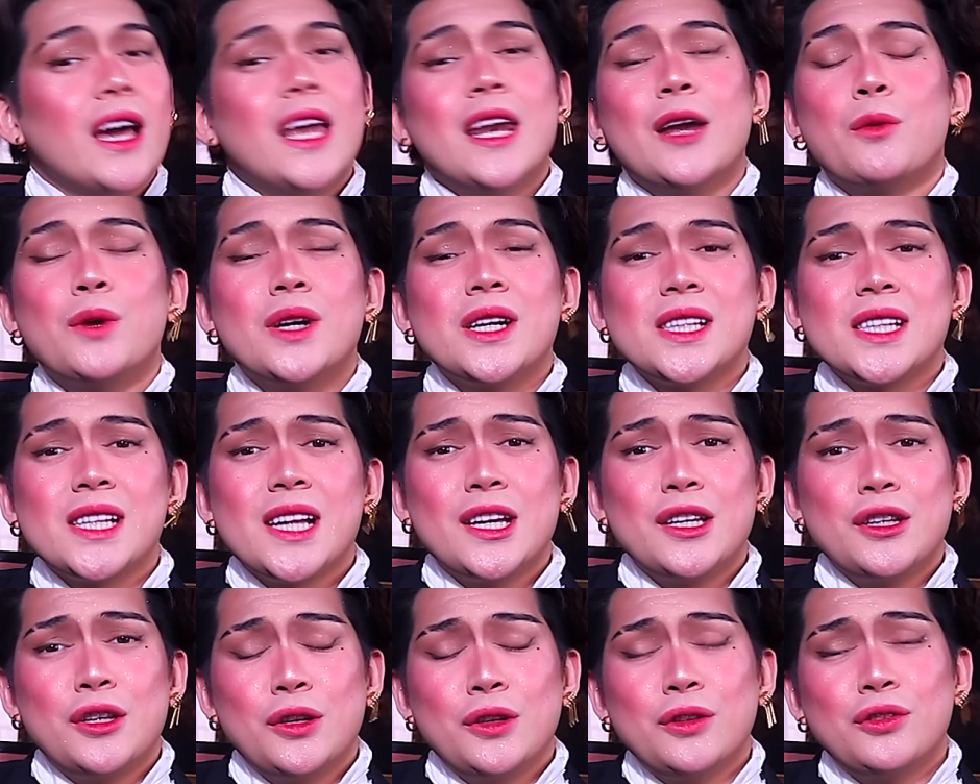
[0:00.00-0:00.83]
And I want to say
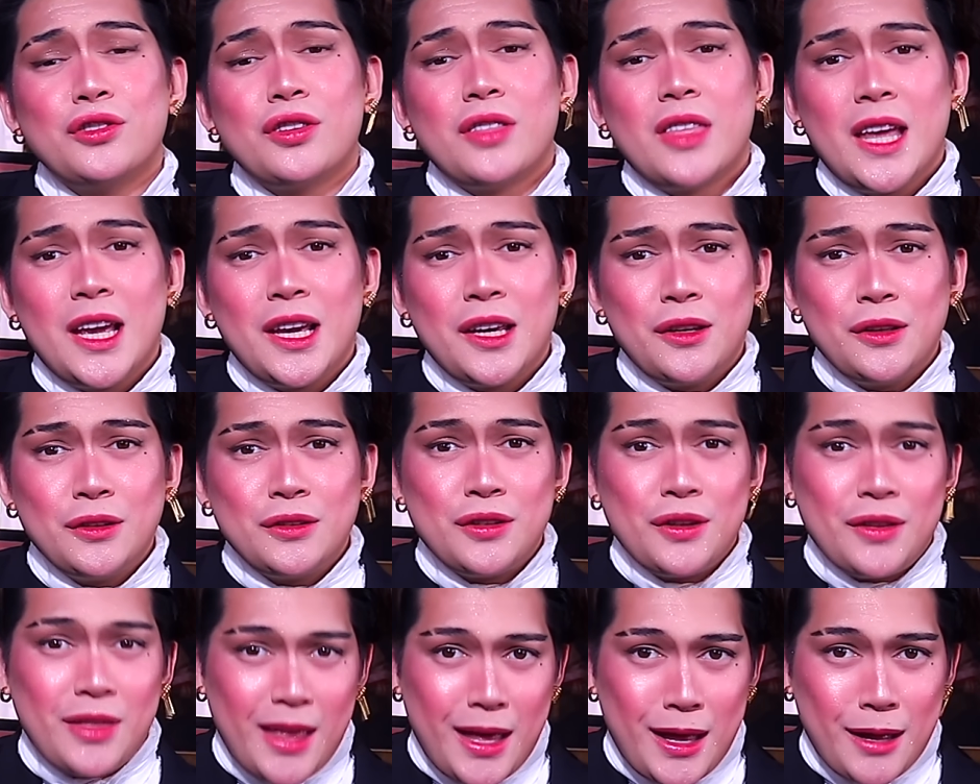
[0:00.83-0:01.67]
a huge thank you
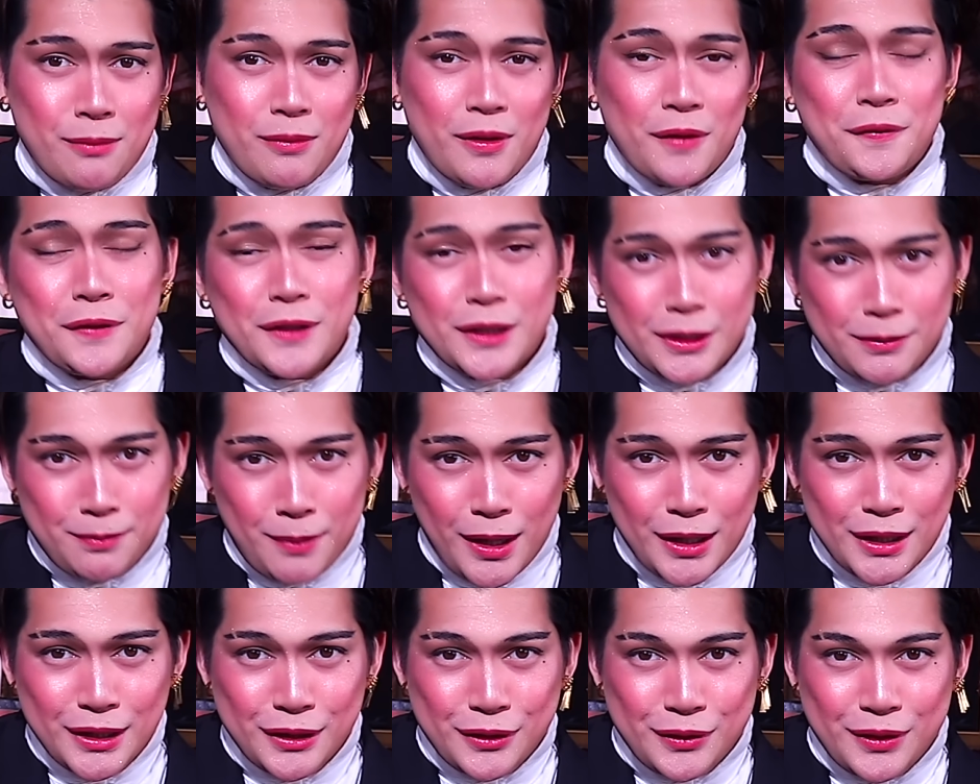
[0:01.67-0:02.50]
to them for
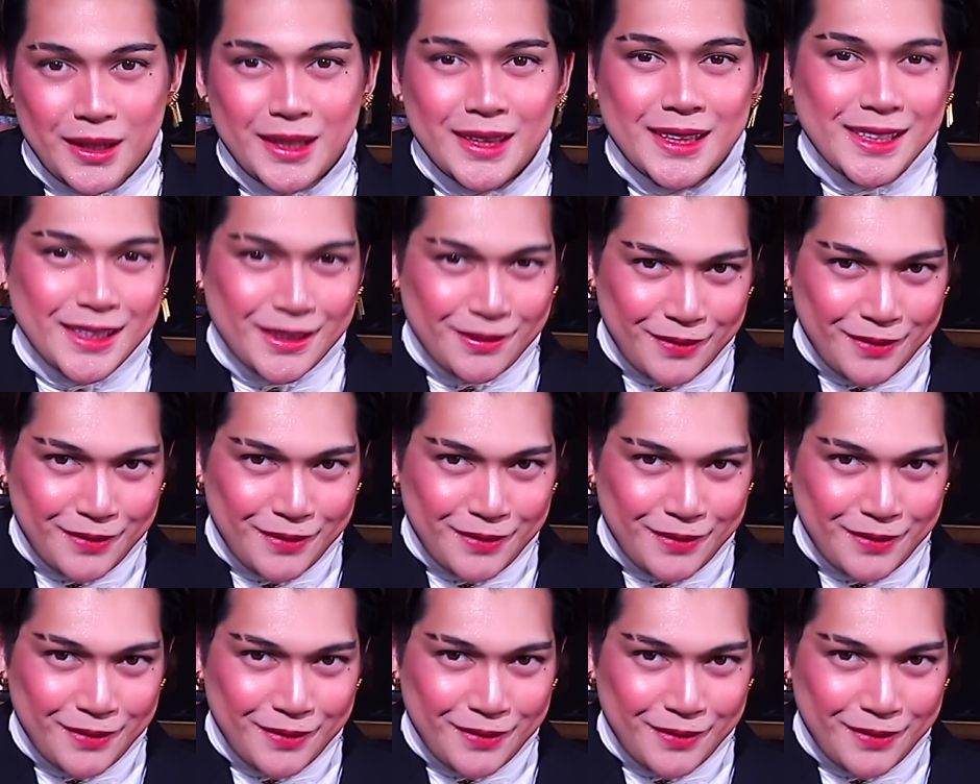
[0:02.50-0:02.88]
sponsoring this